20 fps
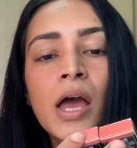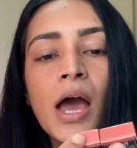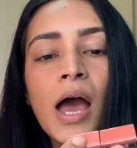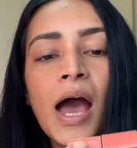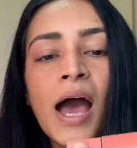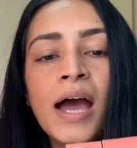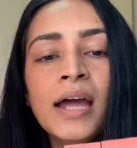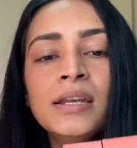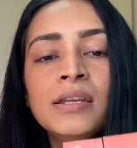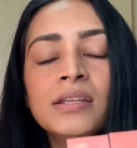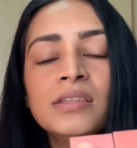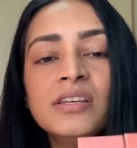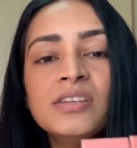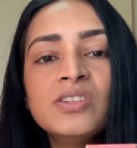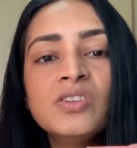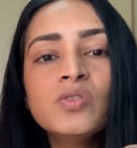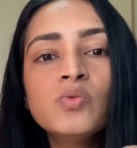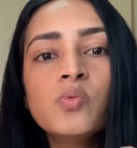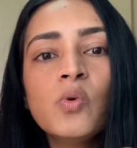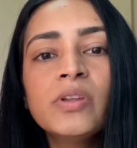and
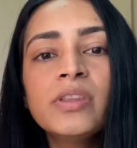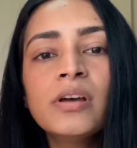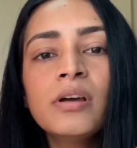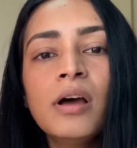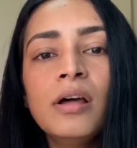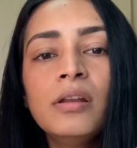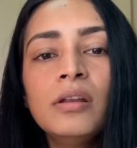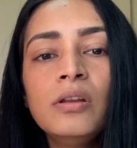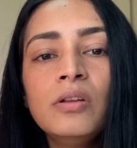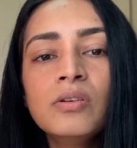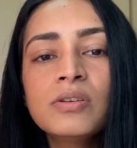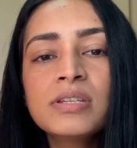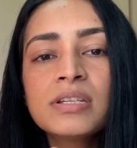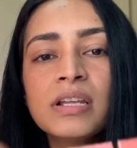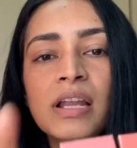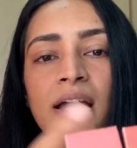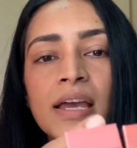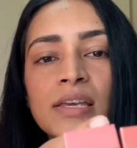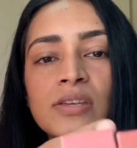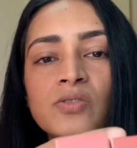this is what the color looks
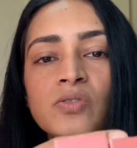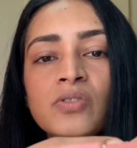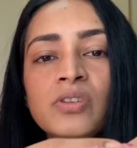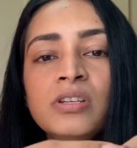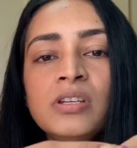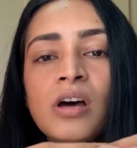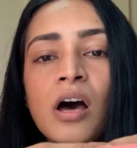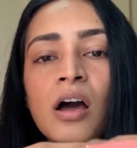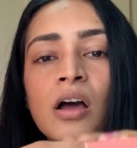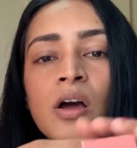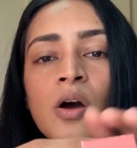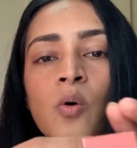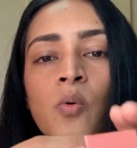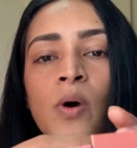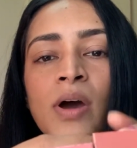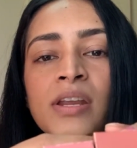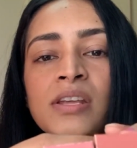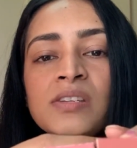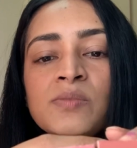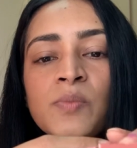like. So the darker
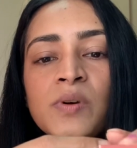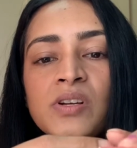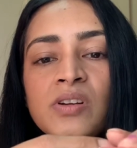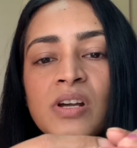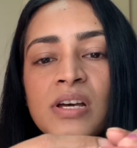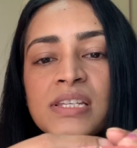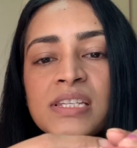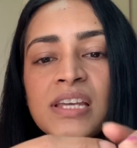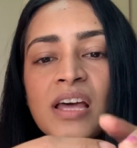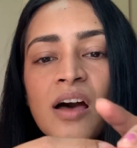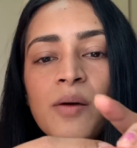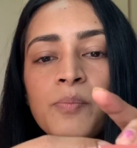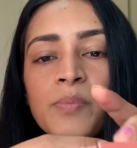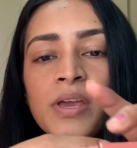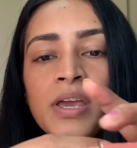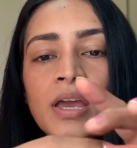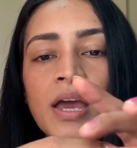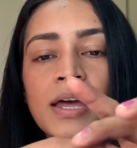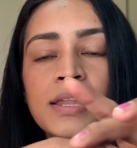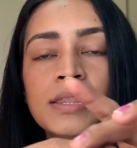one is Madras
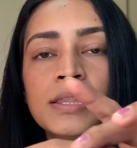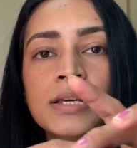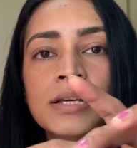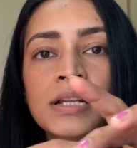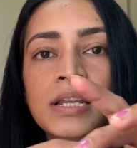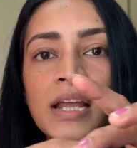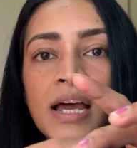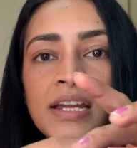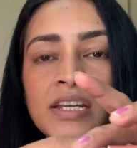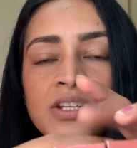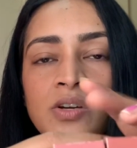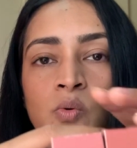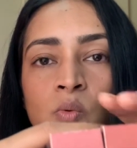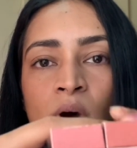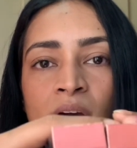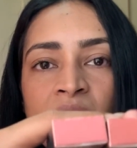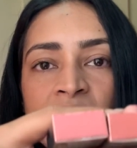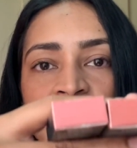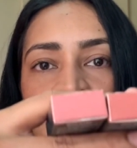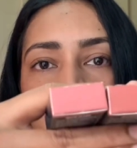Kaapi and the lighter
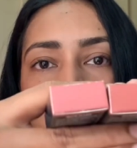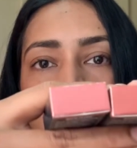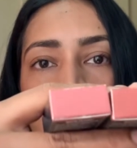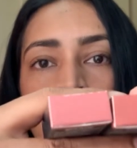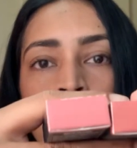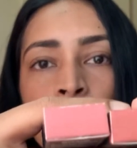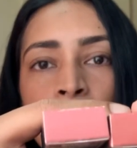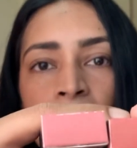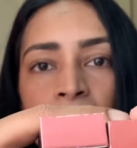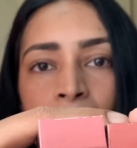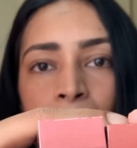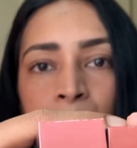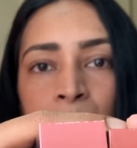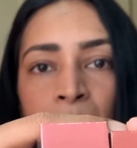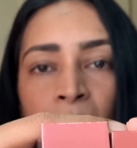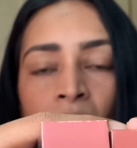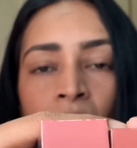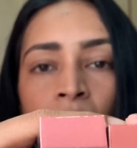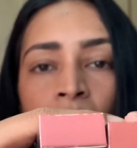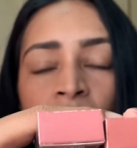one is Bombay.
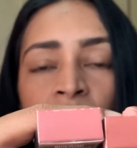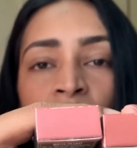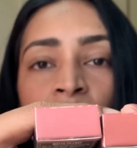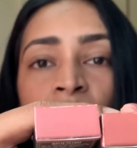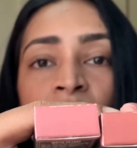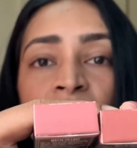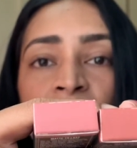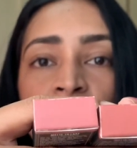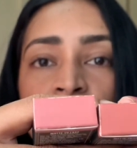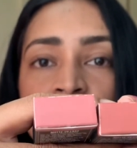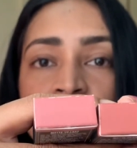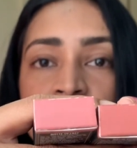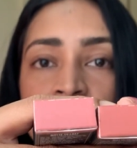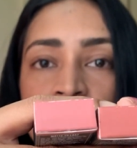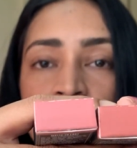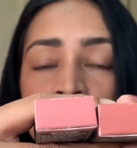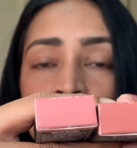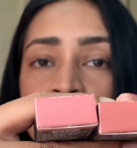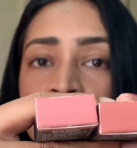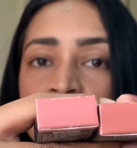Now if you
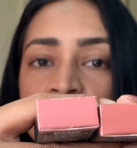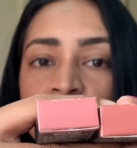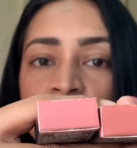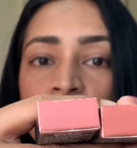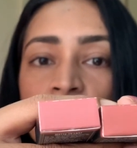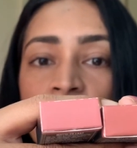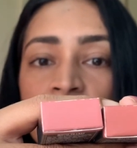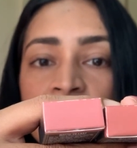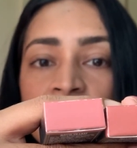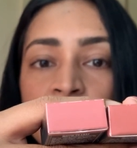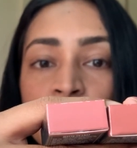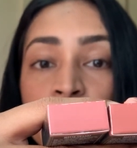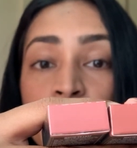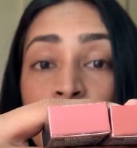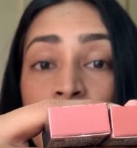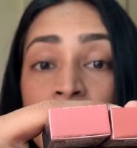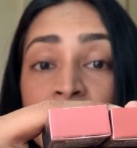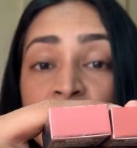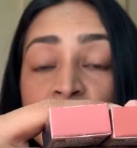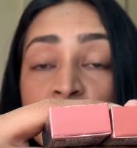see, there is not
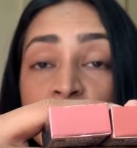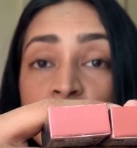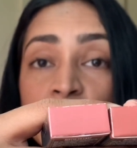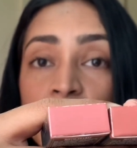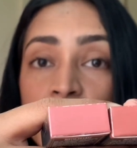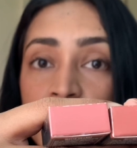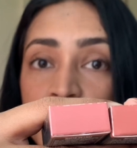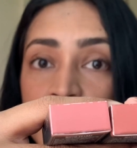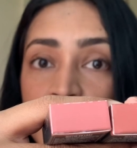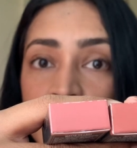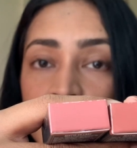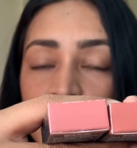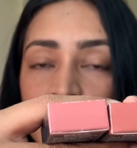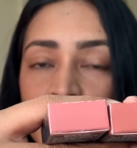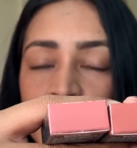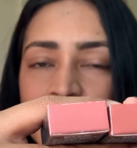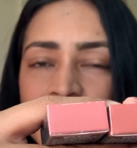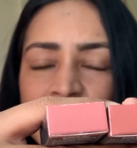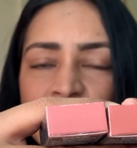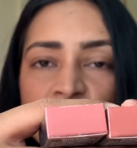much of a
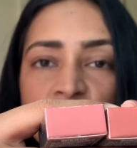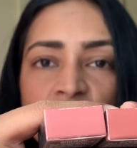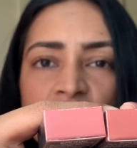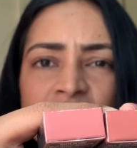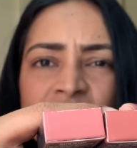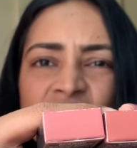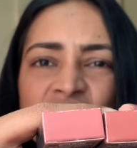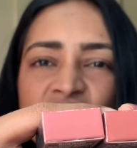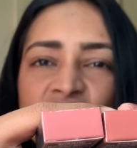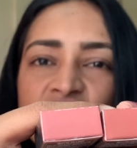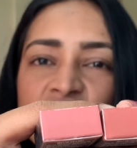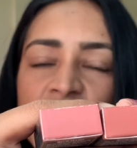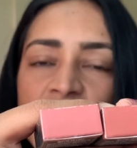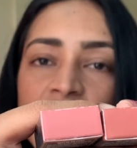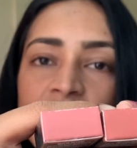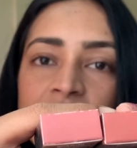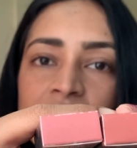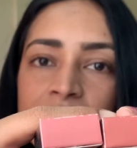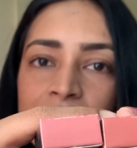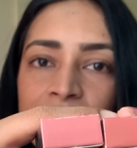difference. It's just a
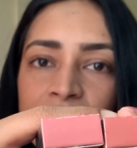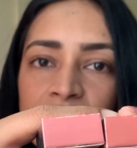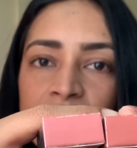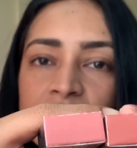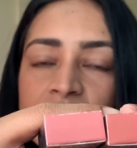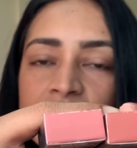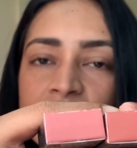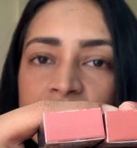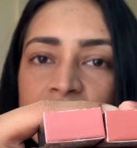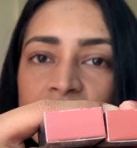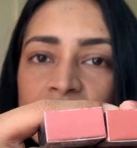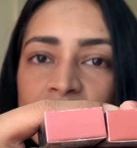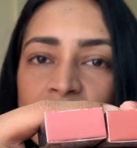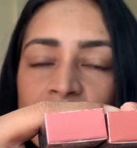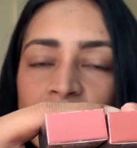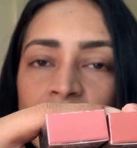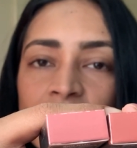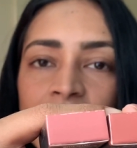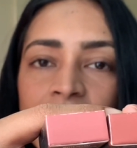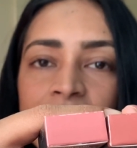shade difference, you know,
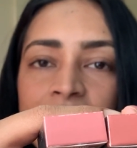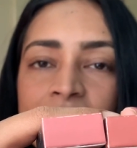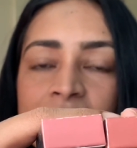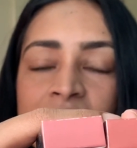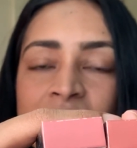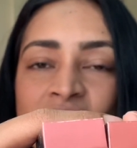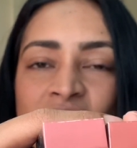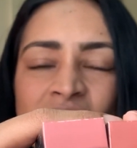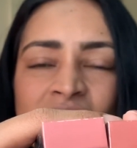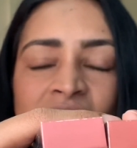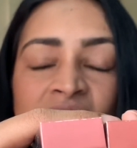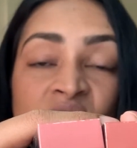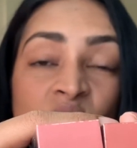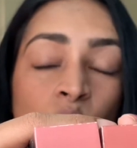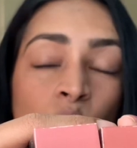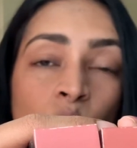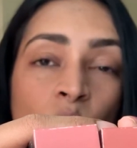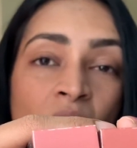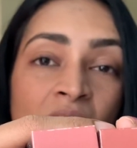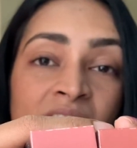like it's just
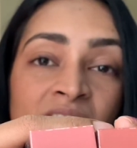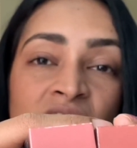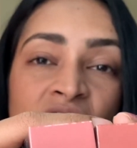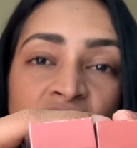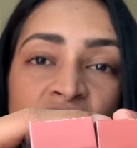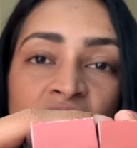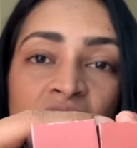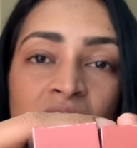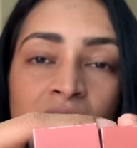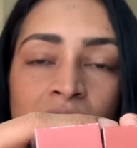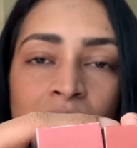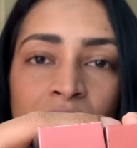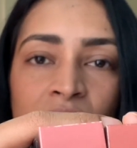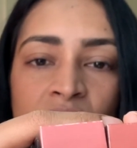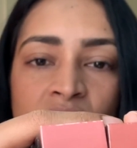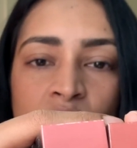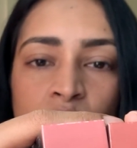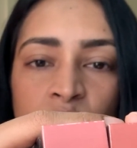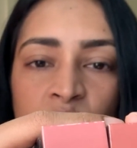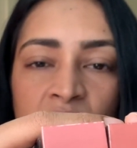one shade
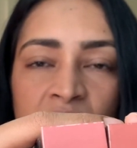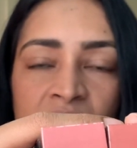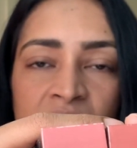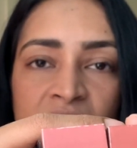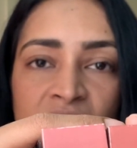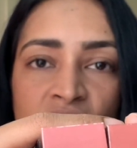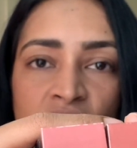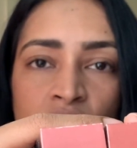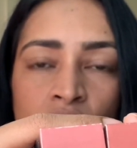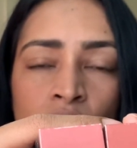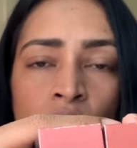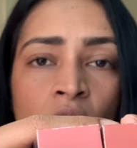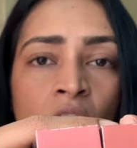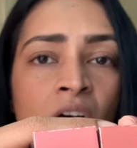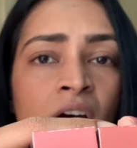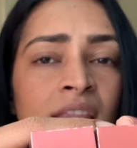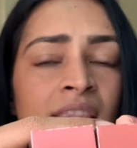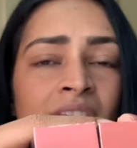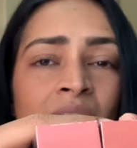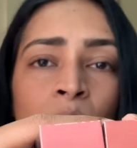difference between these two.
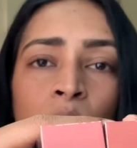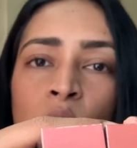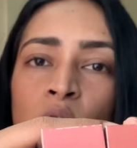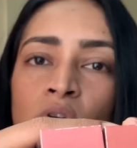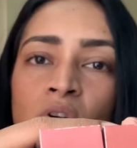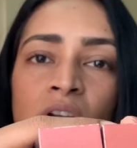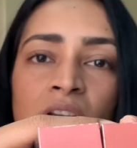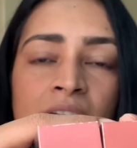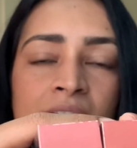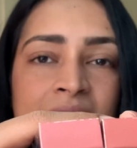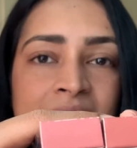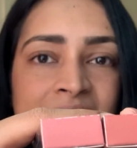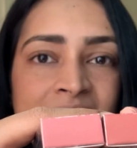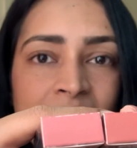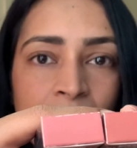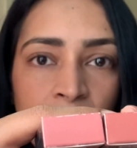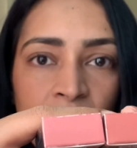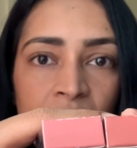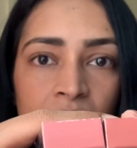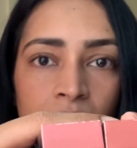They are more or less
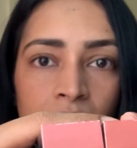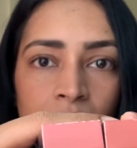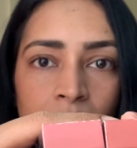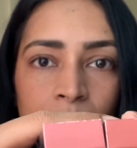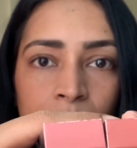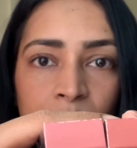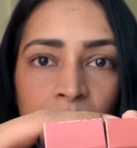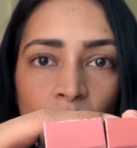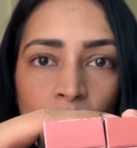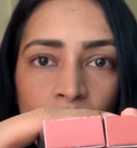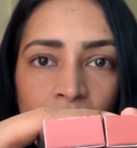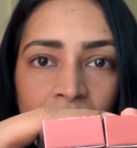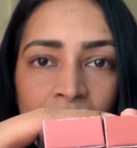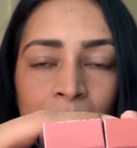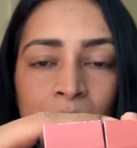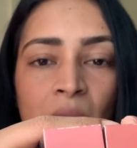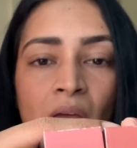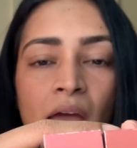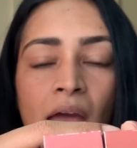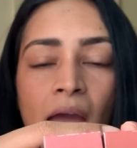similar,
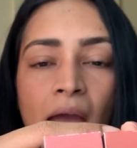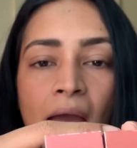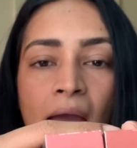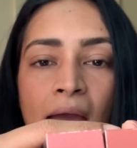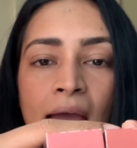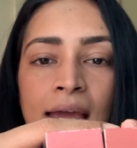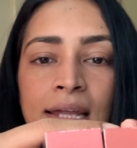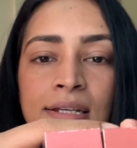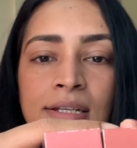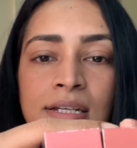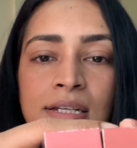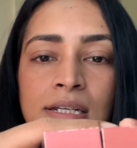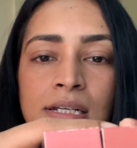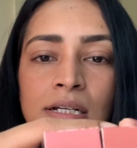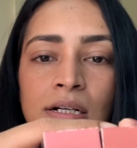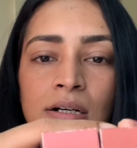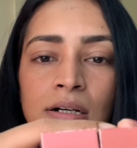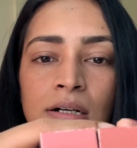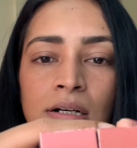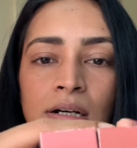okay, and
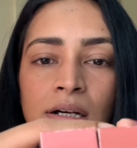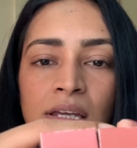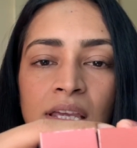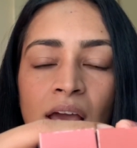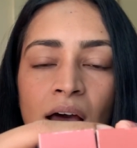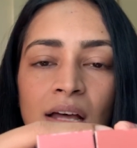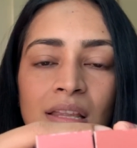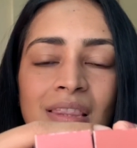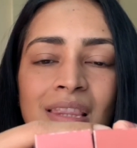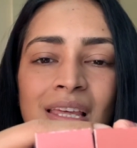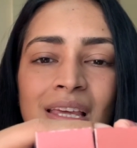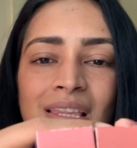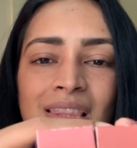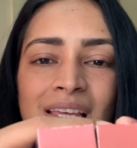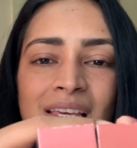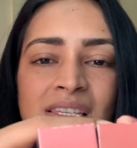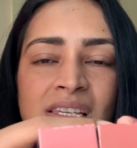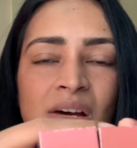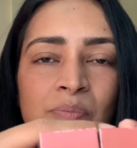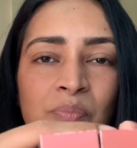yeah,
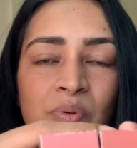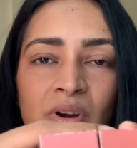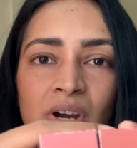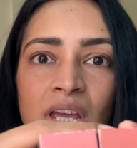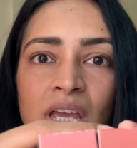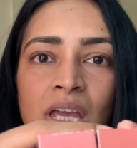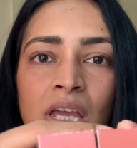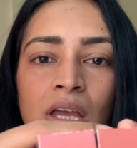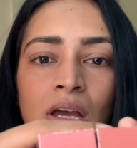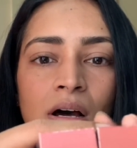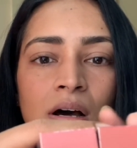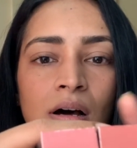these are pretty